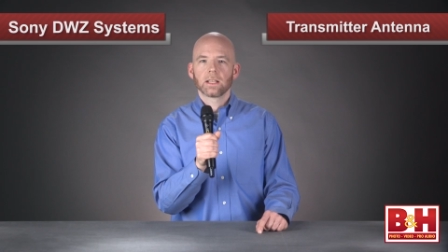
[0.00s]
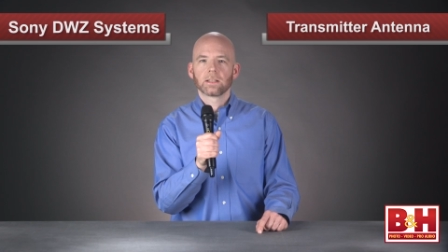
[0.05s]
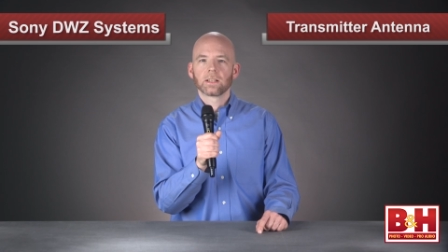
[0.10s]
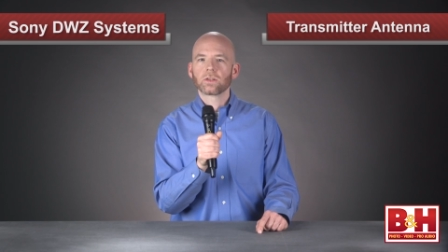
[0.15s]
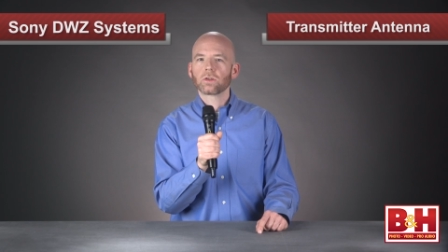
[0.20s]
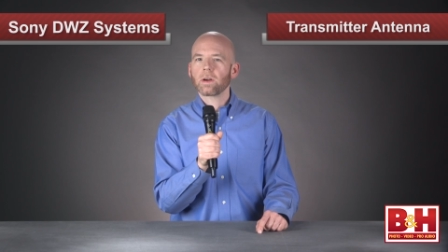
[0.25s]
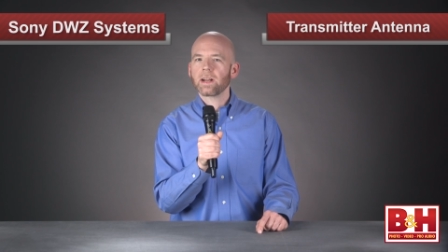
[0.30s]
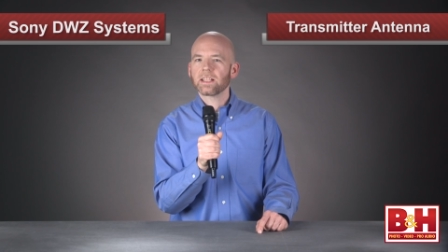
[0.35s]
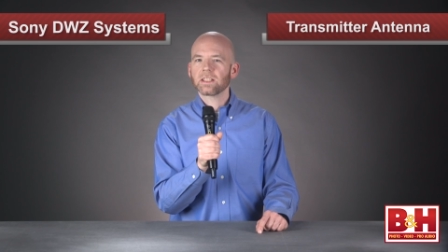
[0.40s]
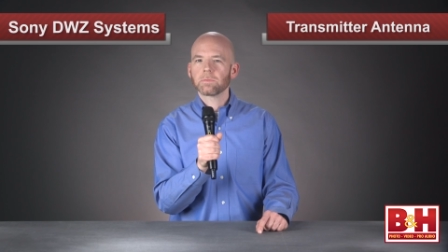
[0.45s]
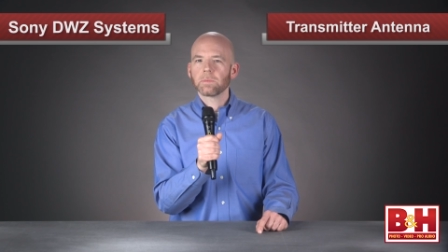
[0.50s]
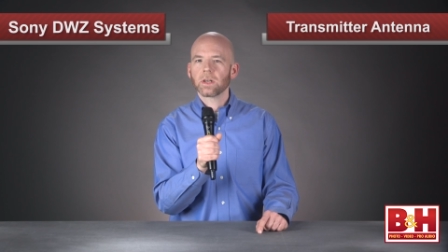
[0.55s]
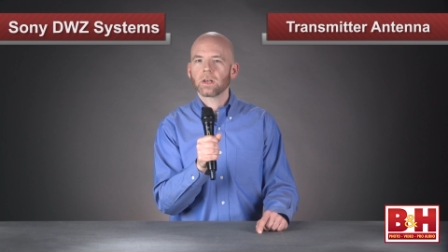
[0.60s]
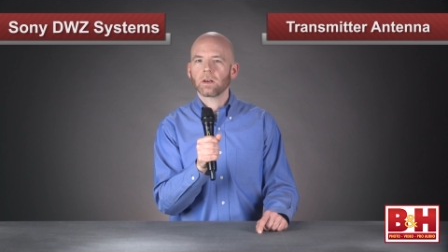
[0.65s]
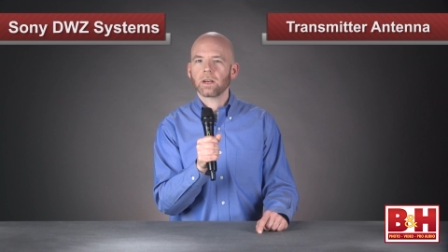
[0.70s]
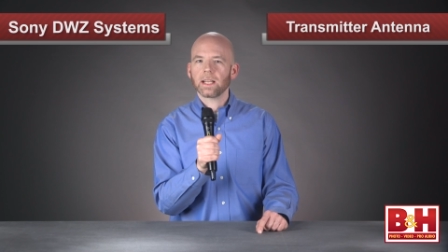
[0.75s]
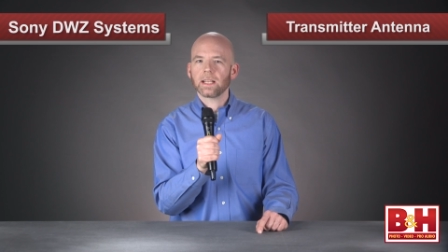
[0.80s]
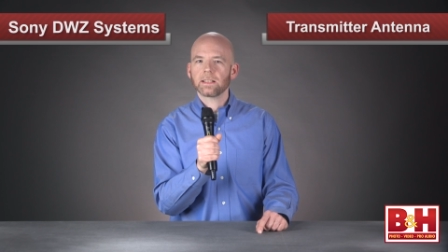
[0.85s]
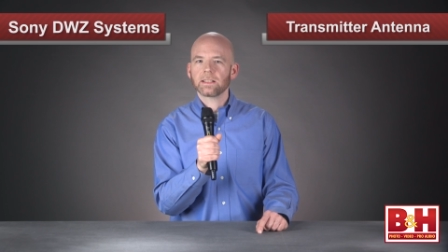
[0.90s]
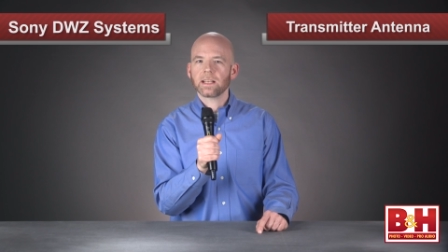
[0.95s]
The
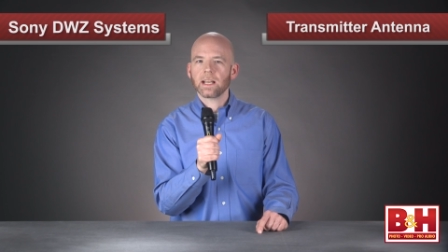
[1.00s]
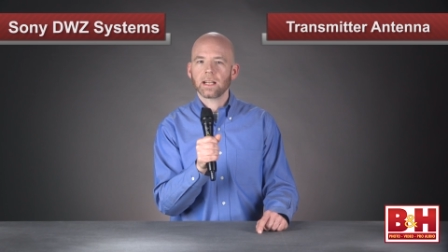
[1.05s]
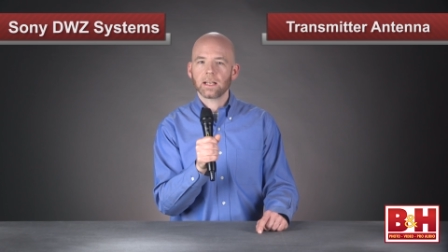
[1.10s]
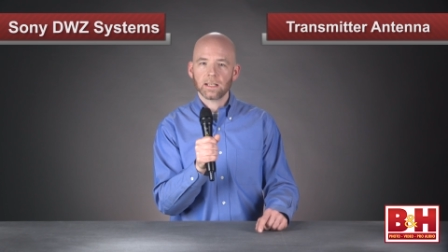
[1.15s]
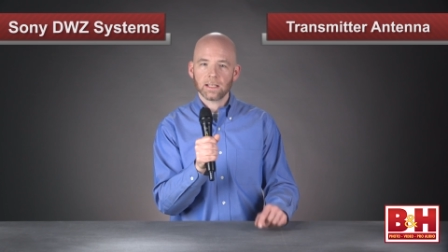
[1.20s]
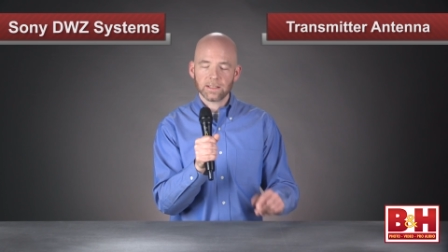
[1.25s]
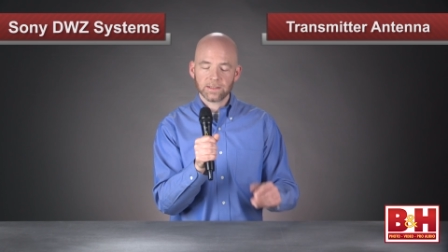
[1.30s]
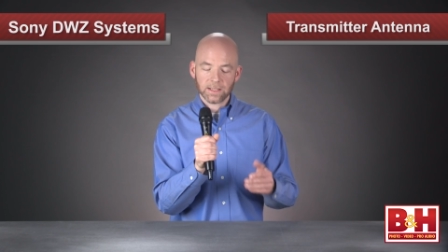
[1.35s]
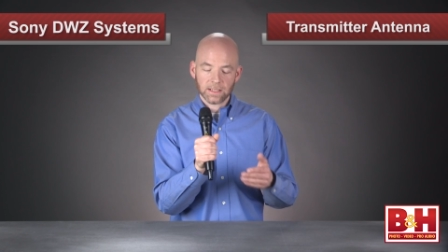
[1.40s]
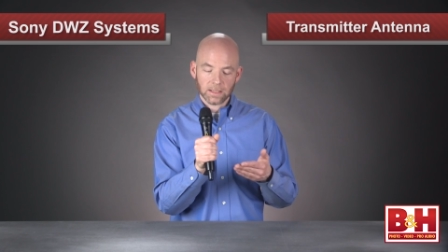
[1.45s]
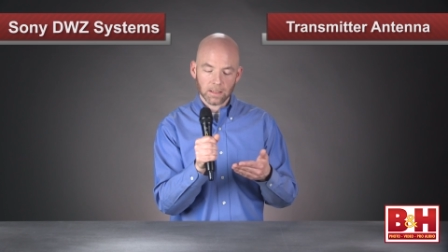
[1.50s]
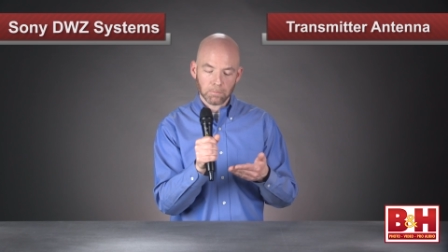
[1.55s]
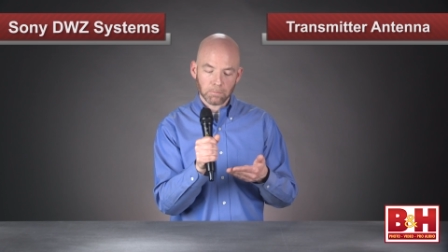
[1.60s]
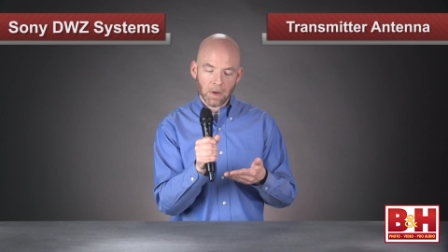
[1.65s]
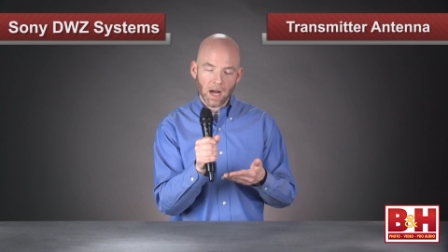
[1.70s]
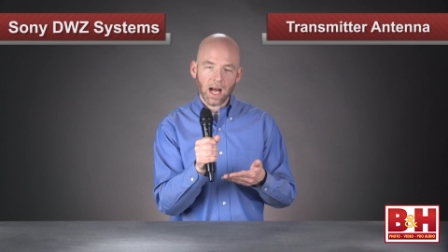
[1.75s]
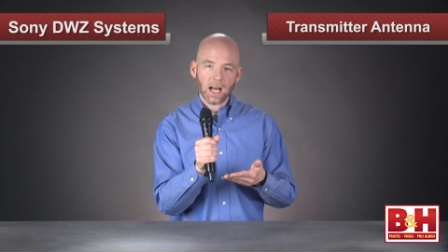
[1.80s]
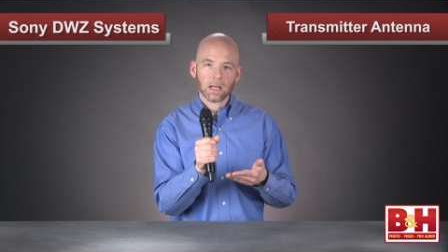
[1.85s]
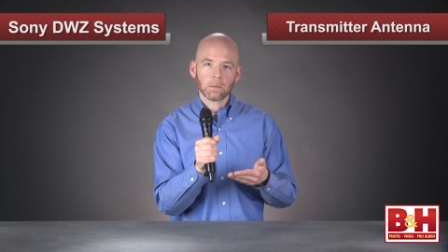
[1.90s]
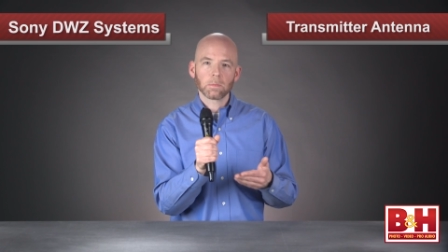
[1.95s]
transmitter antenna is at the
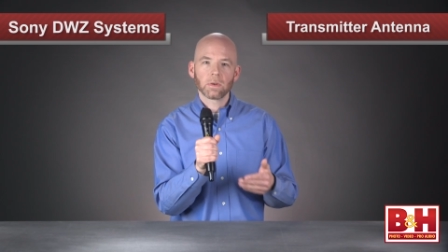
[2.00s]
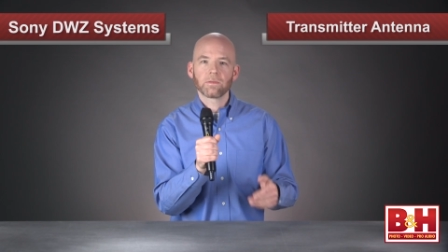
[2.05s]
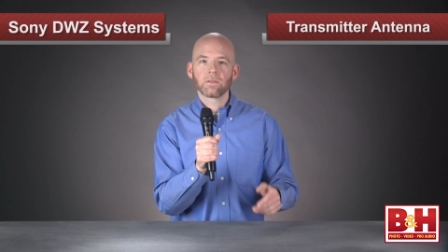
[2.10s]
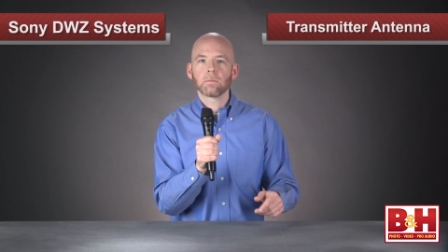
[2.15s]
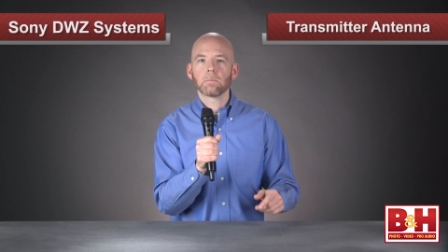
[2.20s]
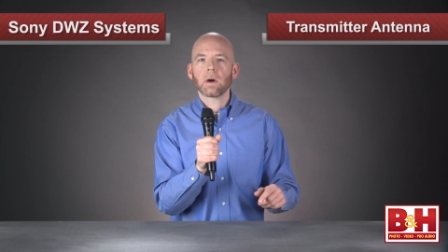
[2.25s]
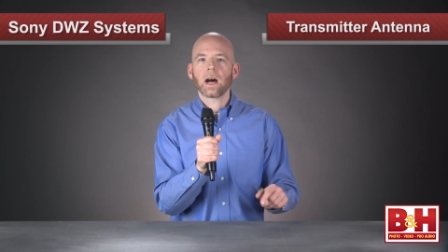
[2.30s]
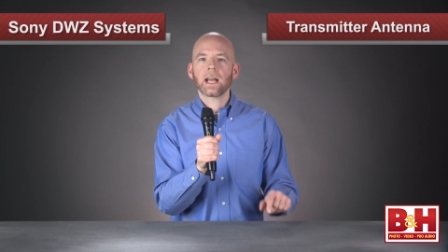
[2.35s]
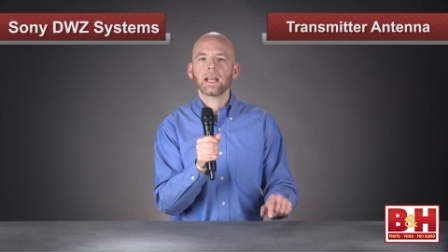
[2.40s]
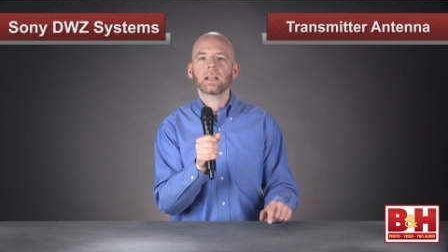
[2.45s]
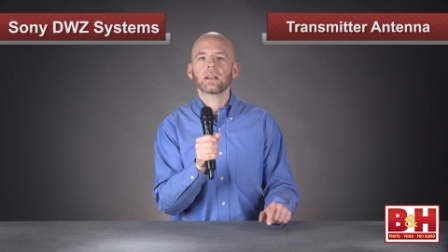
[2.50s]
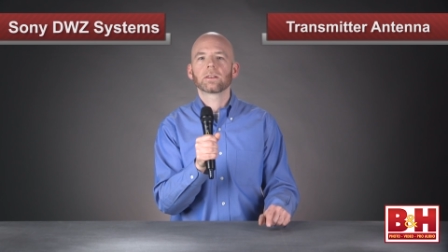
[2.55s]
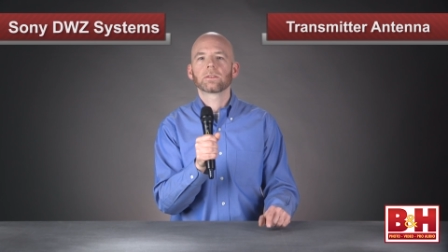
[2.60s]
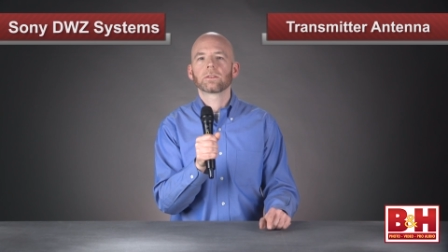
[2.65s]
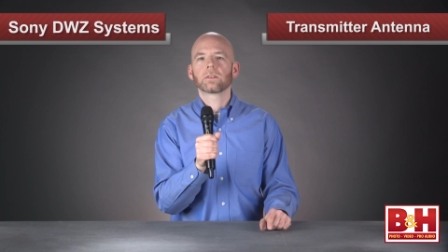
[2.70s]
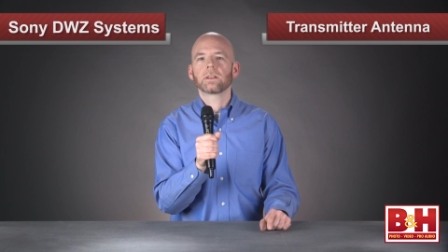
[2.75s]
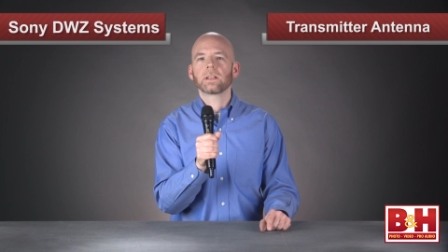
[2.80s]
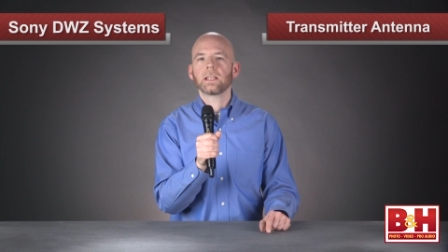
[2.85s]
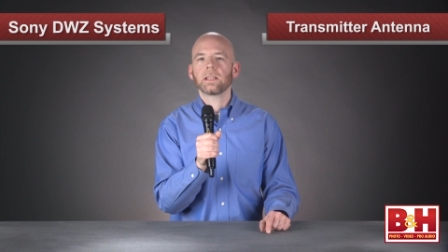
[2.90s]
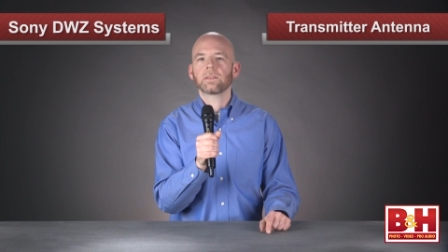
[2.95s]
bottom of the mic
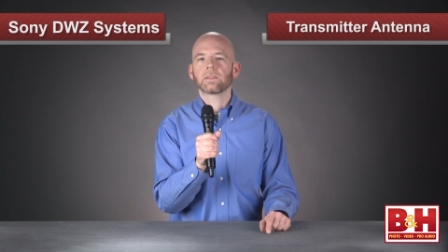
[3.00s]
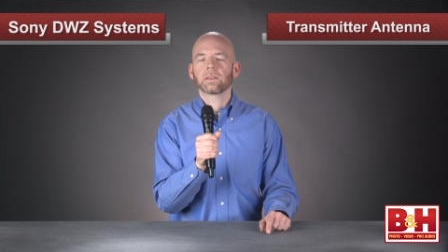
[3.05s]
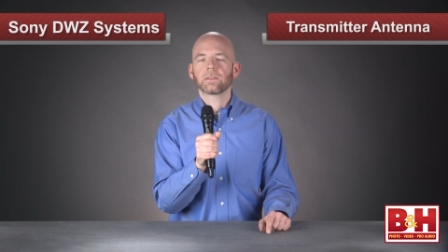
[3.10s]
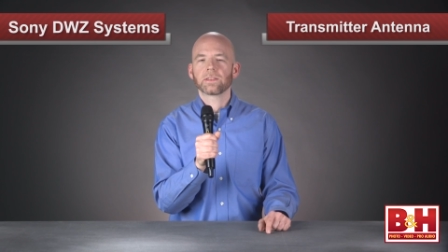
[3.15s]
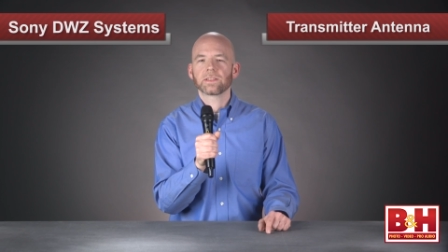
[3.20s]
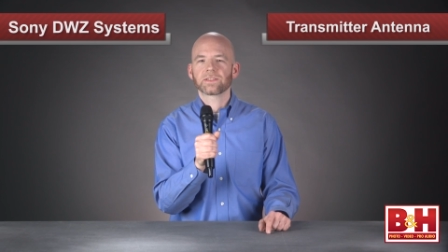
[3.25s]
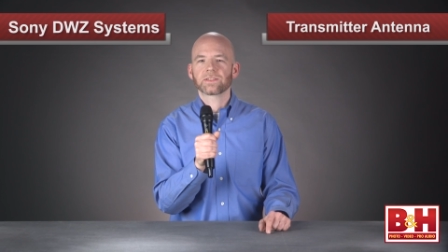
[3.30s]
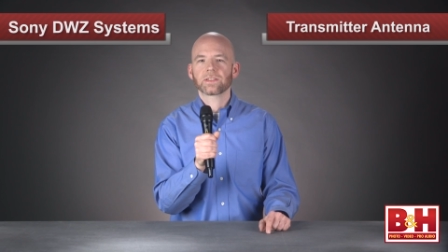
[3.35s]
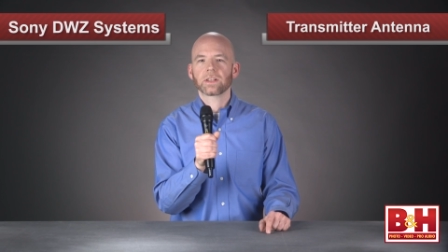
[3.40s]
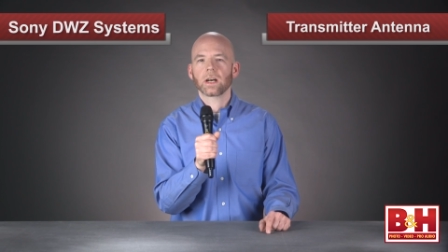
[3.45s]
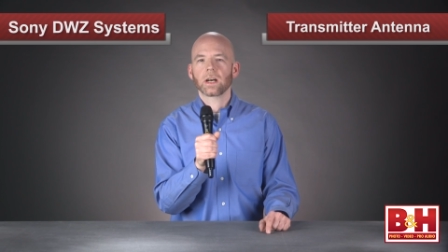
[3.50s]
underneath this